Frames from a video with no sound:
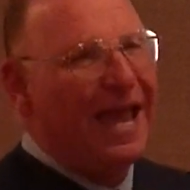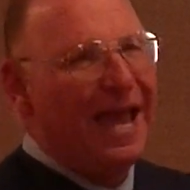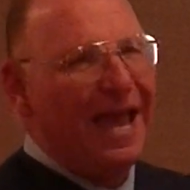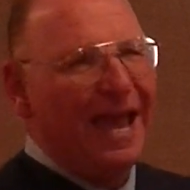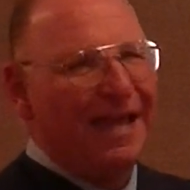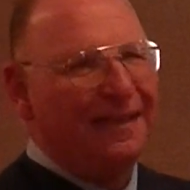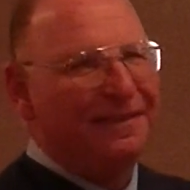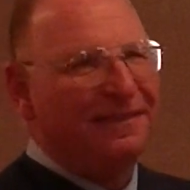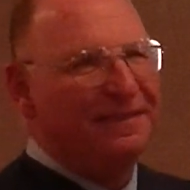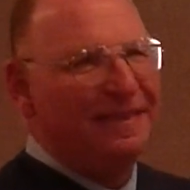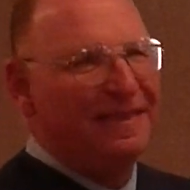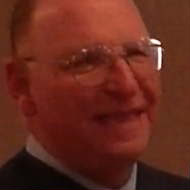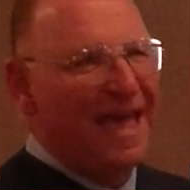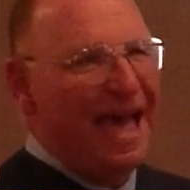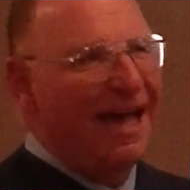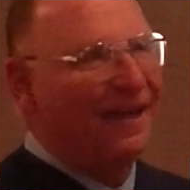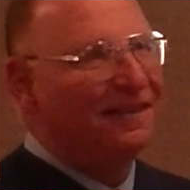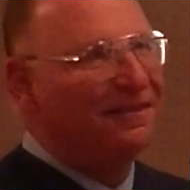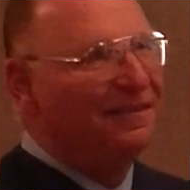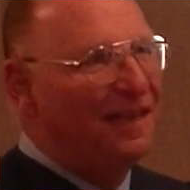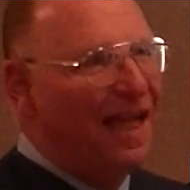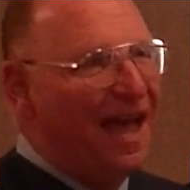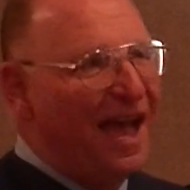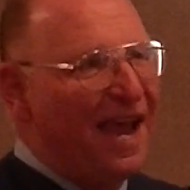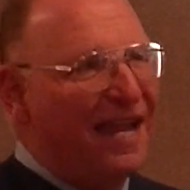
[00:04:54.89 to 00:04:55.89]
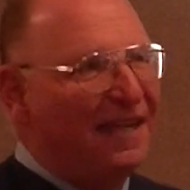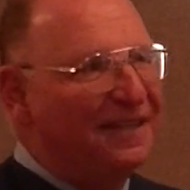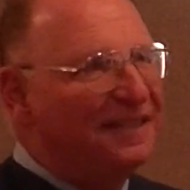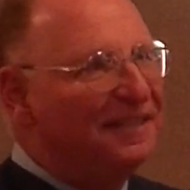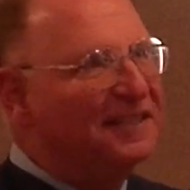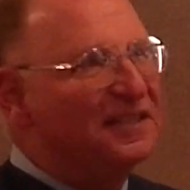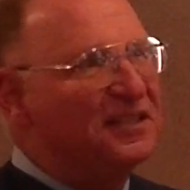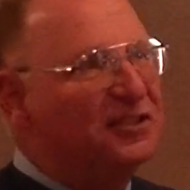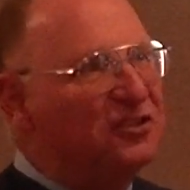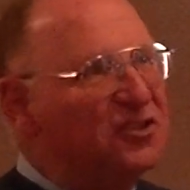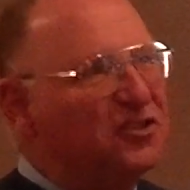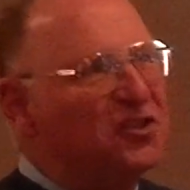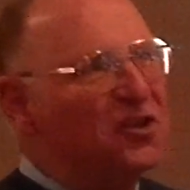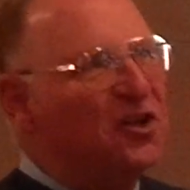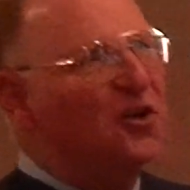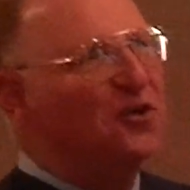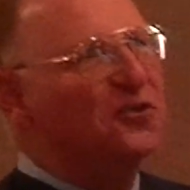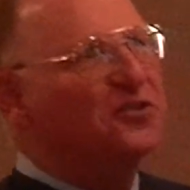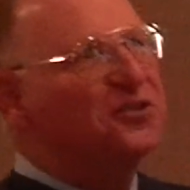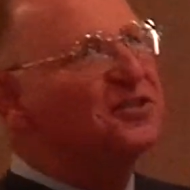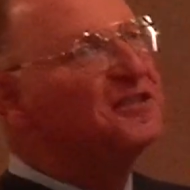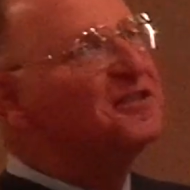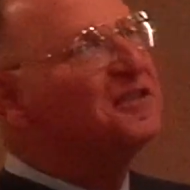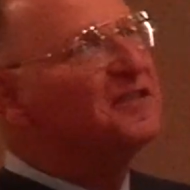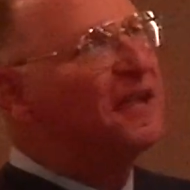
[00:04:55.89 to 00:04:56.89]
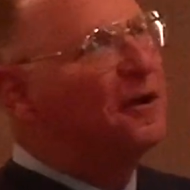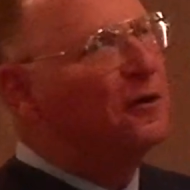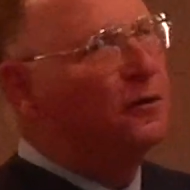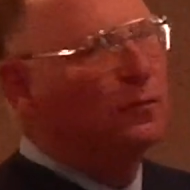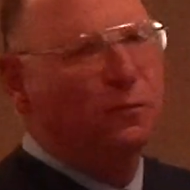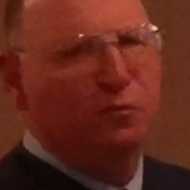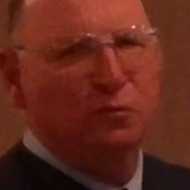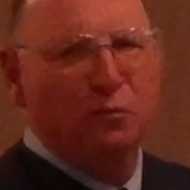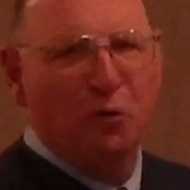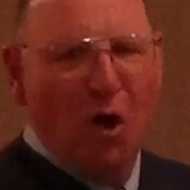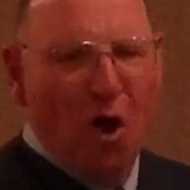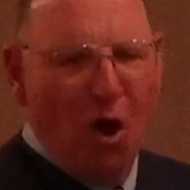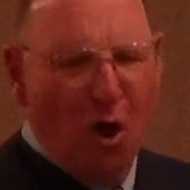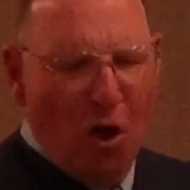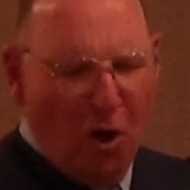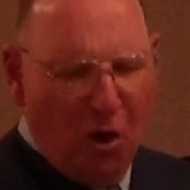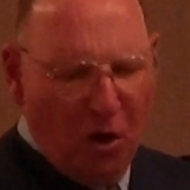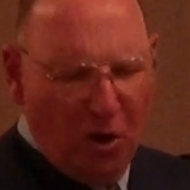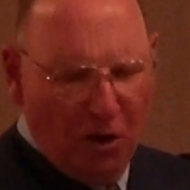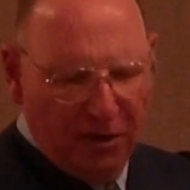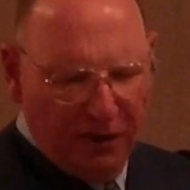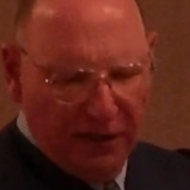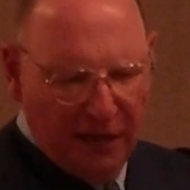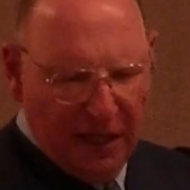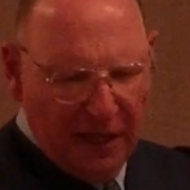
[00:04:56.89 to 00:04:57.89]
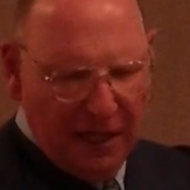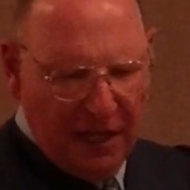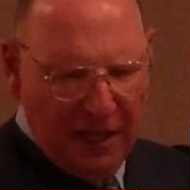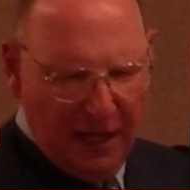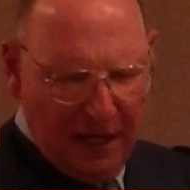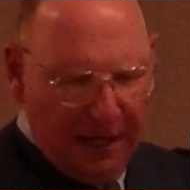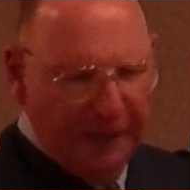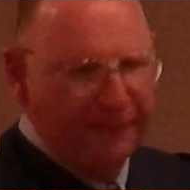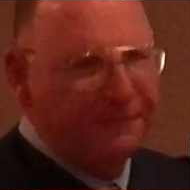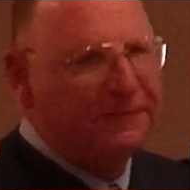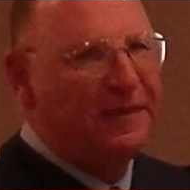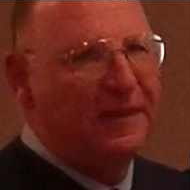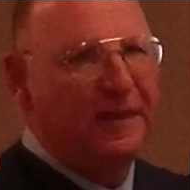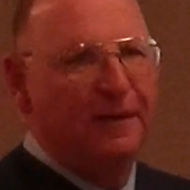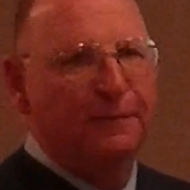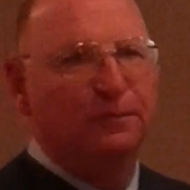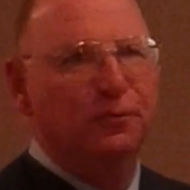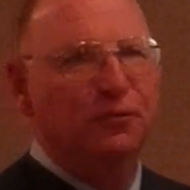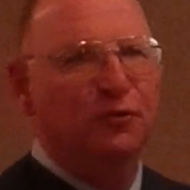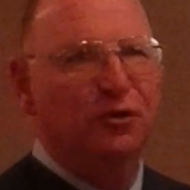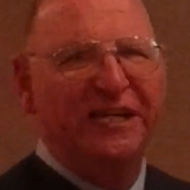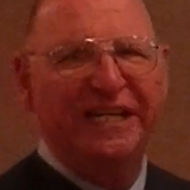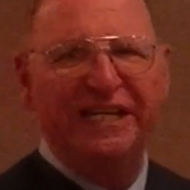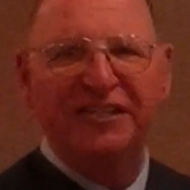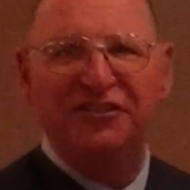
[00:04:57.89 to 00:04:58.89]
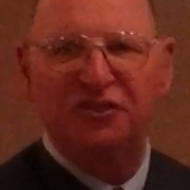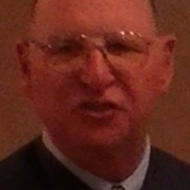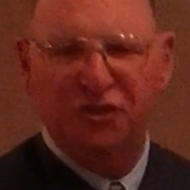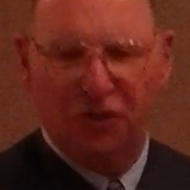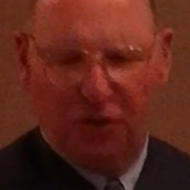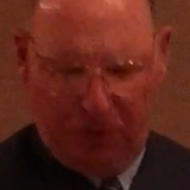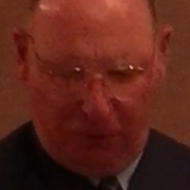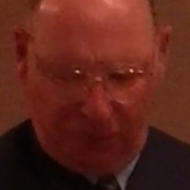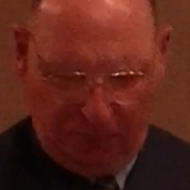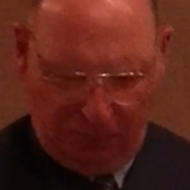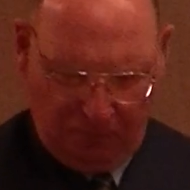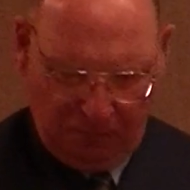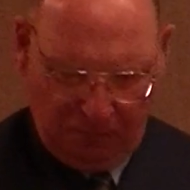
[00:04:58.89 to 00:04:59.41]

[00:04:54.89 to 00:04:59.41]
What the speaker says: and that line concerns the role of the preacher.